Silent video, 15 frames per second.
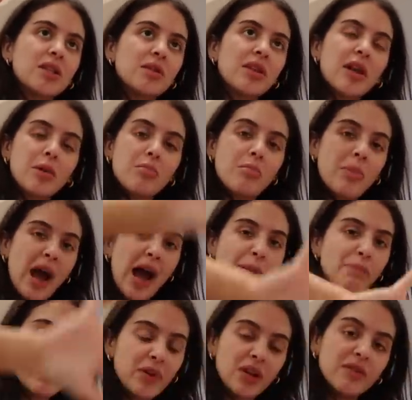like
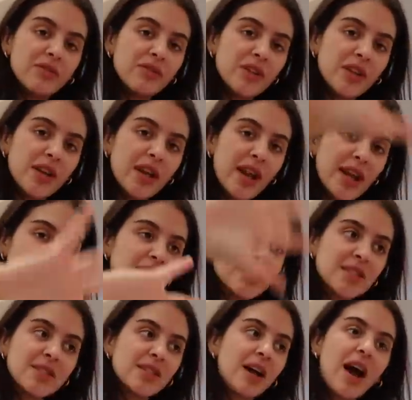map of the night
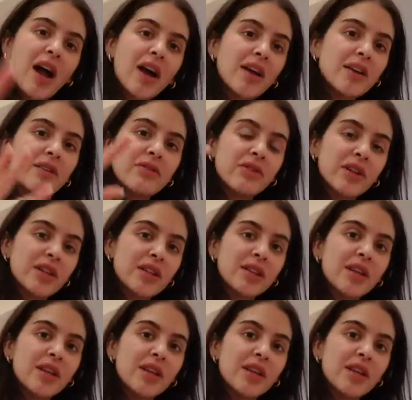sky of like